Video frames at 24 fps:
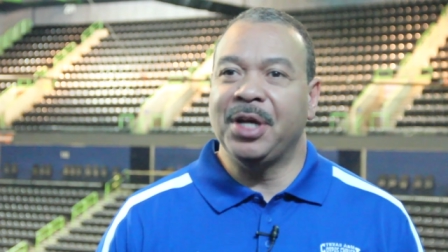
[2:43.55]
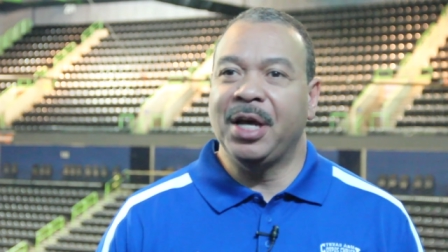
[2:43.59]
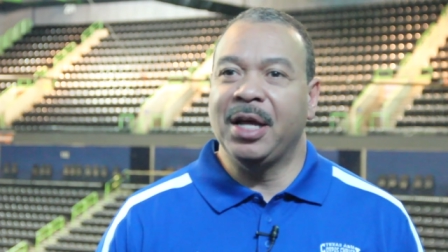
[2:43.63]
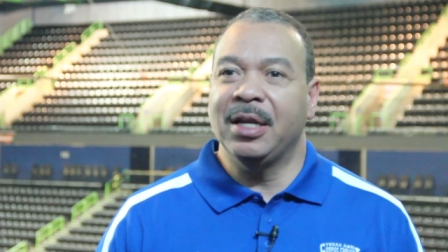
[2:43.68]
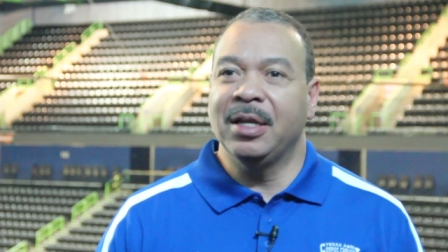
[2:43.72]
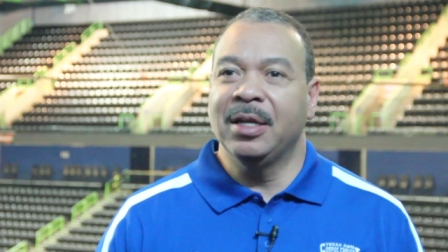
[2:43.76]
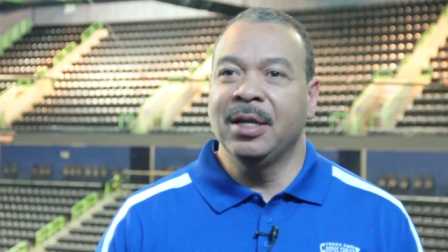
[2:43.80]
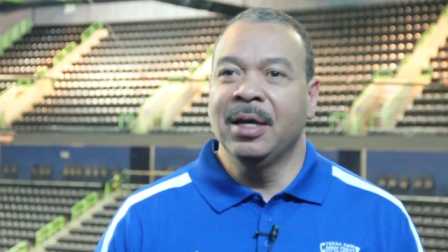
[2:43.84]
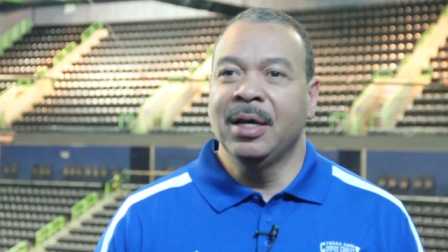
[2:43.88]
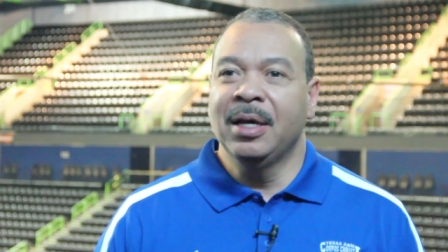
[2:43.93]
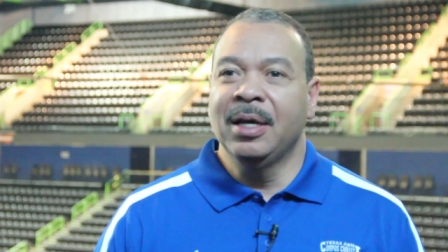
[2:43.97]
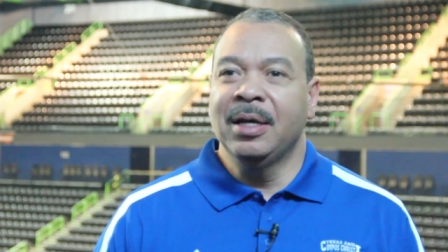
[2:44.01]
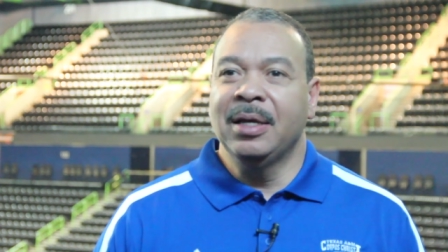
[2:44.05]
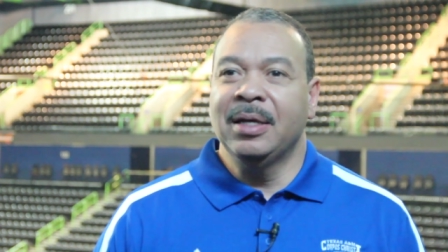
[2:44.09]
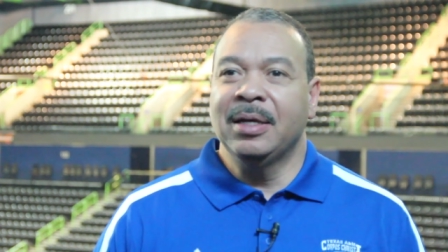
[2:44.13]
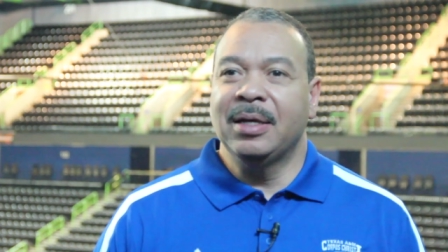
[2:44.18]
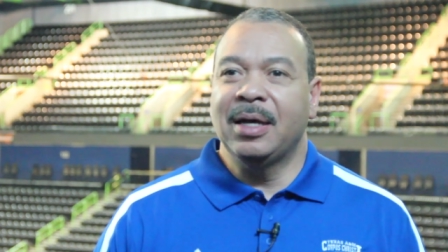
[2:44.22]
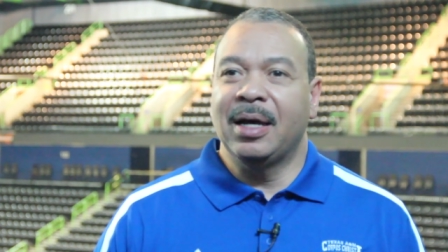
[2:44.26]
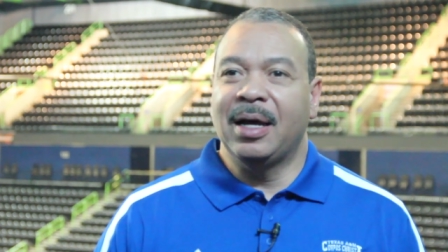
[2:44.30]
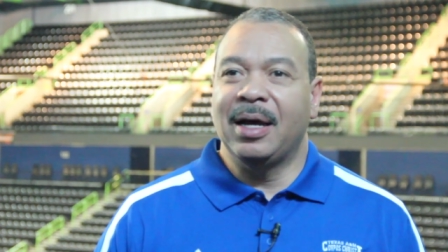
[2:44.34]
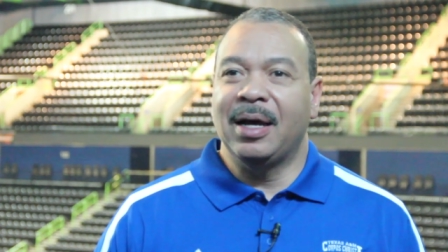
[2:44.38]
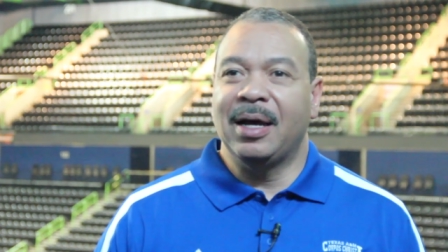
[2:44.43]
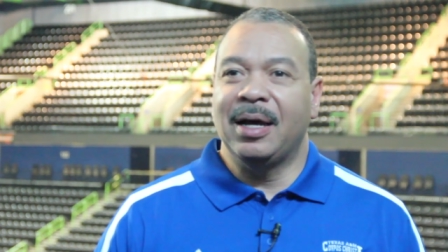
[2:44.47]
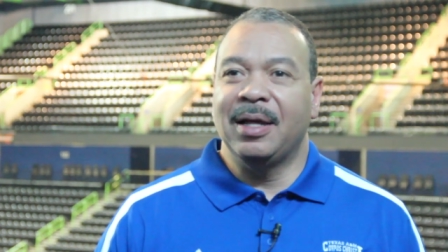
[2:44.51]
And
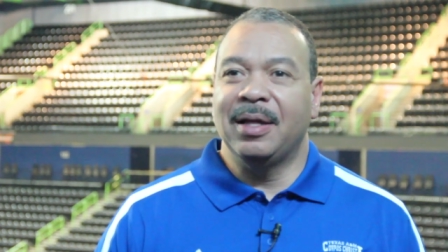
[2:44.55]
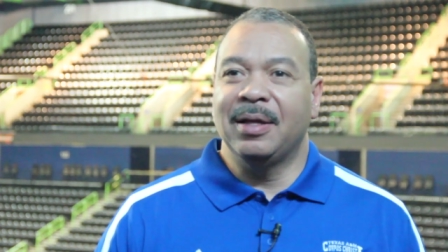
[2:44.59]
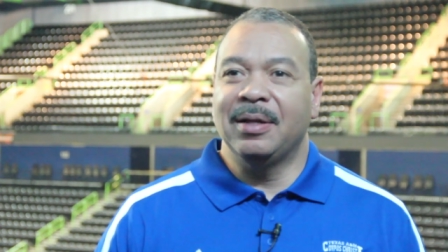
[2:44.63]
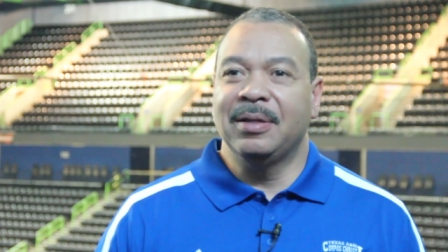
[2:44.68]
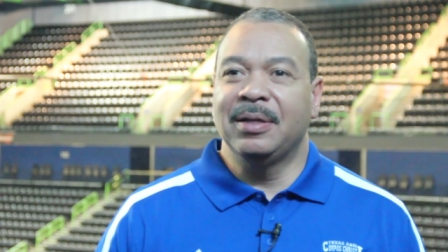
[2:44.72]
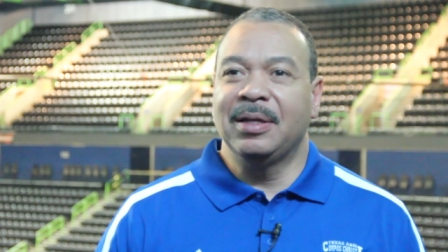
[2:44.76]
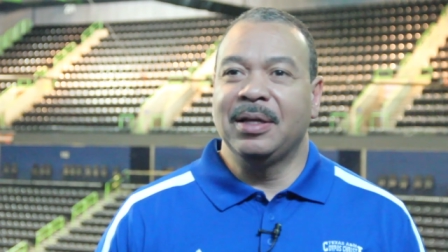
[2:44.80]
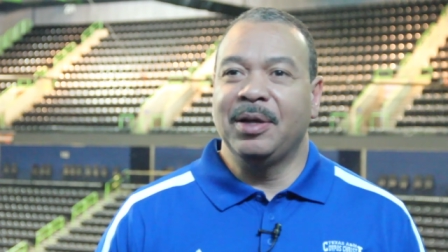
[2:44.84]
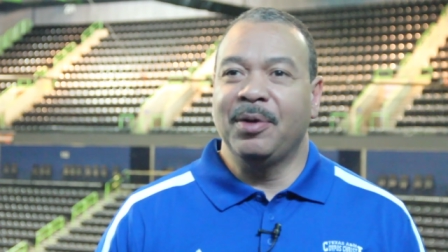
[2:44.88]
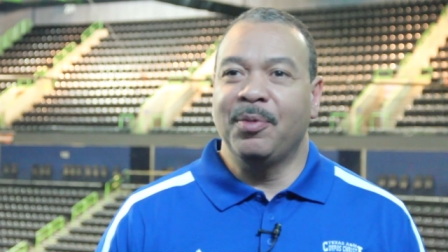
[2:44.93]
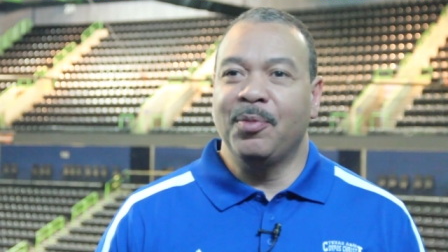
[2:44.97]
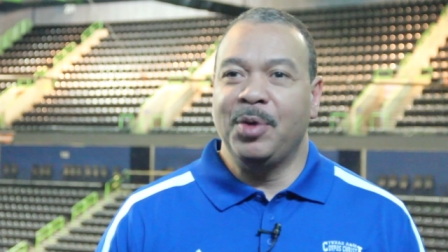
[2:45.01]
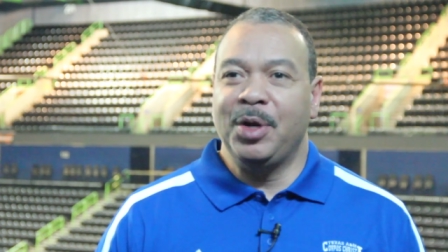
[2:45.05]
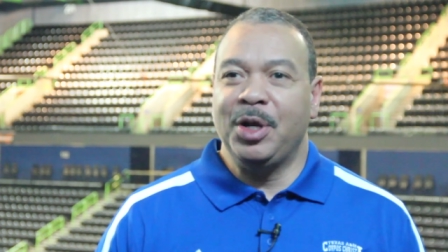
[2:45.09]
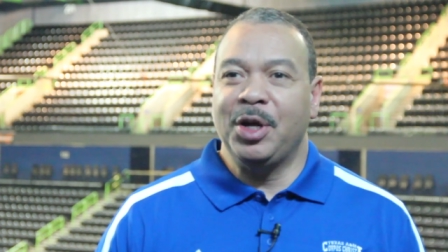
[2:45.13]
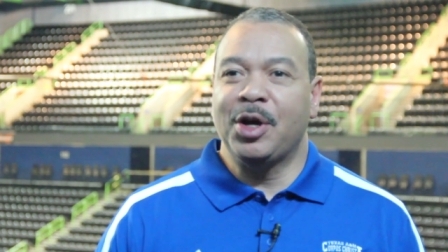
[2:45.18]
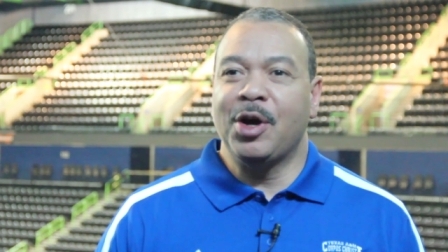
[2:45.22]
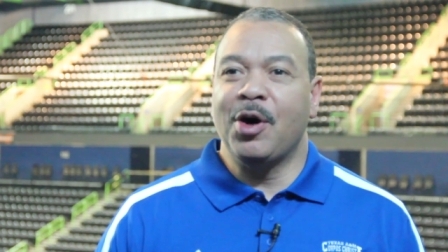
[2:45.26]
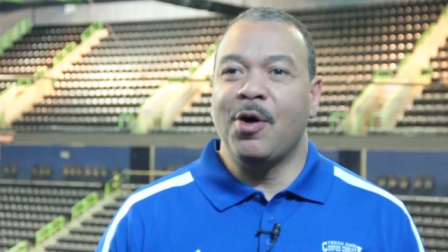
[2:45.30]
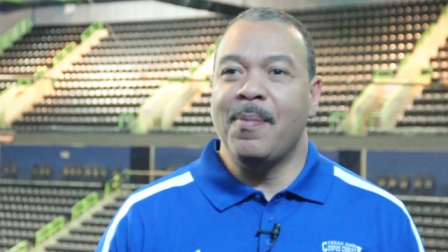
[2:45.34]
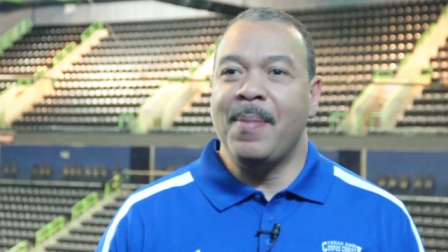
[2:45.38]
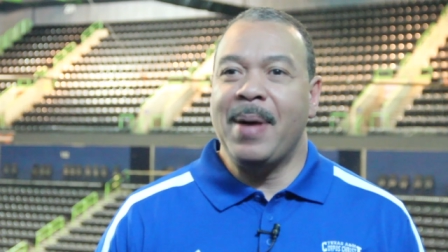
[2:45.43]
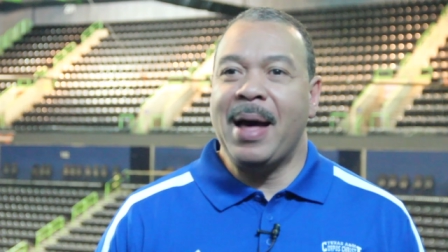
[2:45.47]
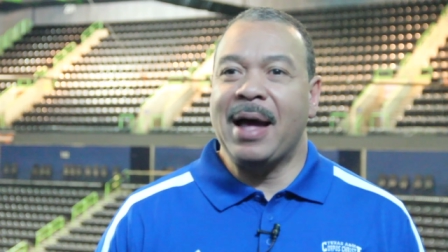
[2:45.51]
uh, when you
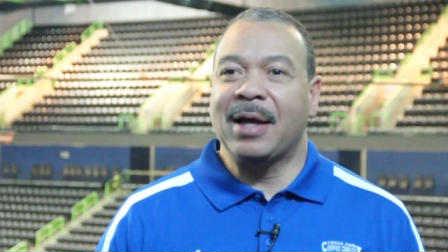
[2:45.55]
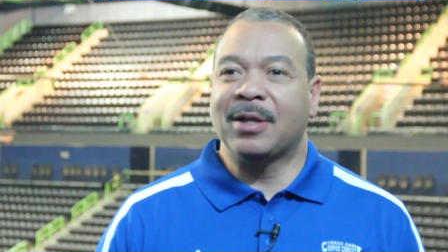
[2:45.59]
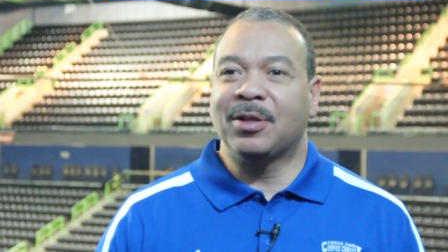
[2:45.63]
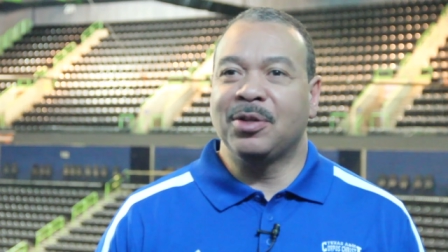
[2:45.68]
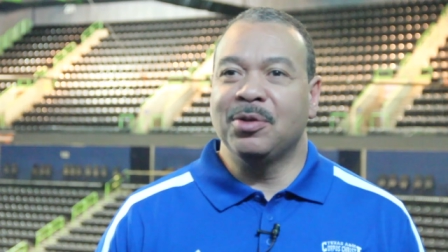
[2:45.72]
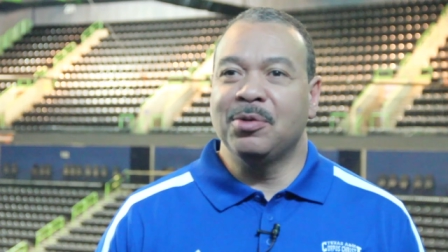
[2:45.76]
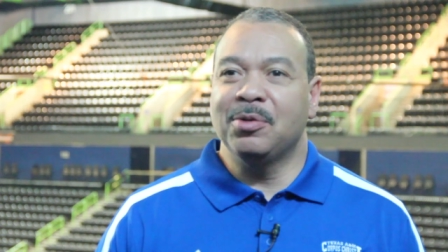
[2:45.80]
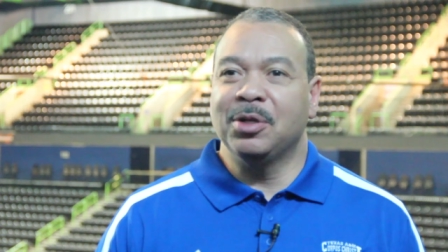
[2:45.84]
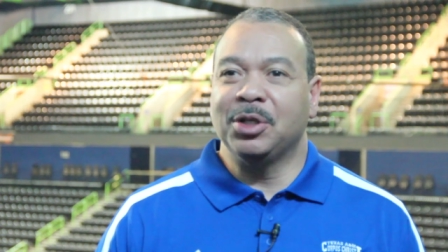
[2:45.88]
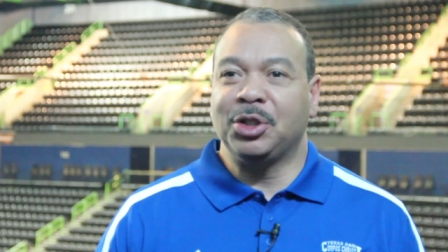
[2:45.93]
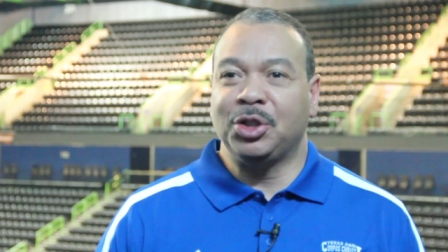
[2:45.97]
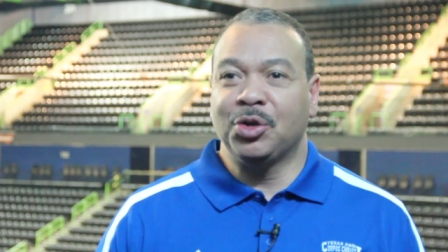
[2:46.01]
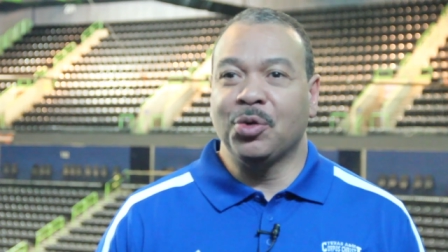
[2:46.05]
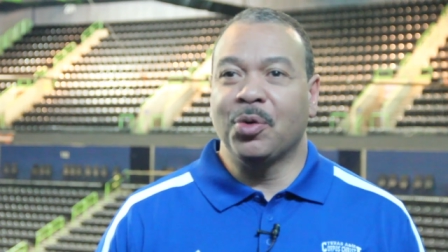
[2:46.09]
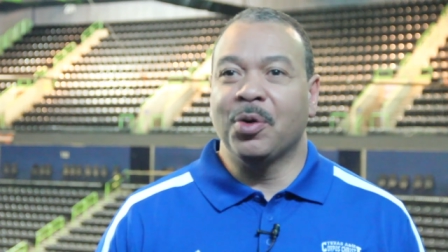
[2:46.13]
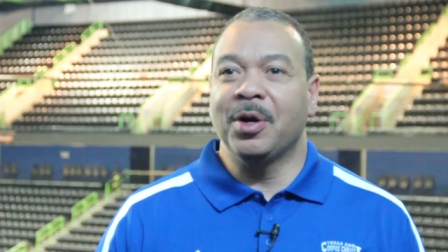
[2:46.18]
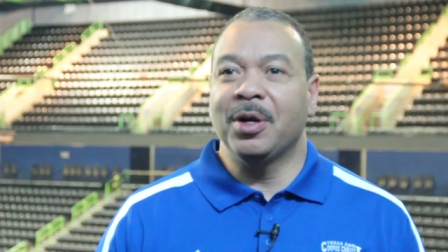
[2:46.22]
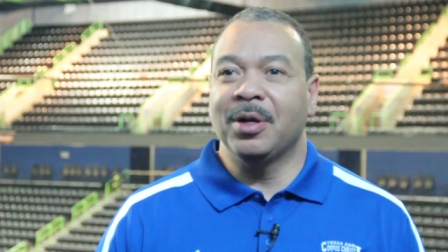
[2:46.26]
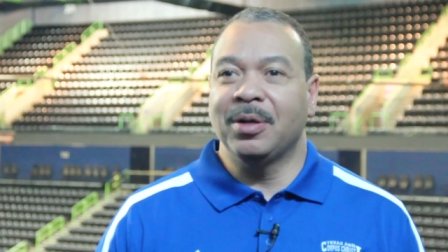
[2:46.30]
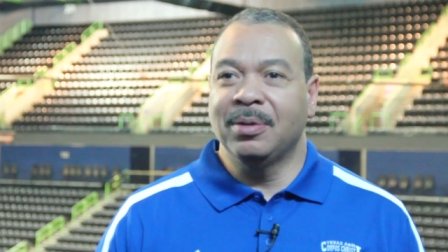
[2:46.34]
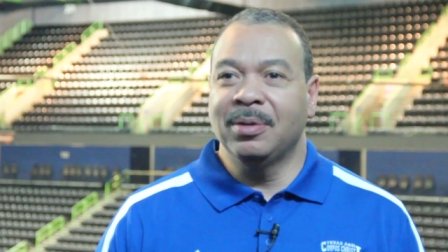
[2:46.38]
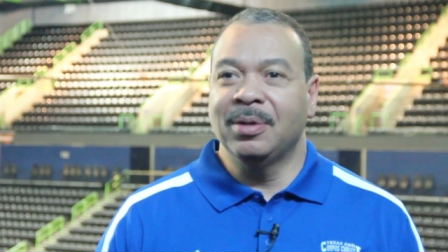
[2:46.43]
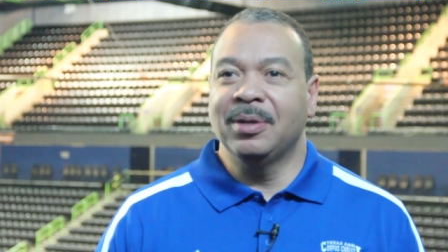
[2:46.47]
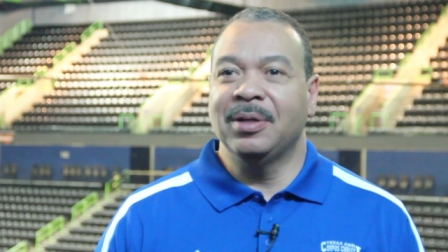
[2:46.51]
go back through the short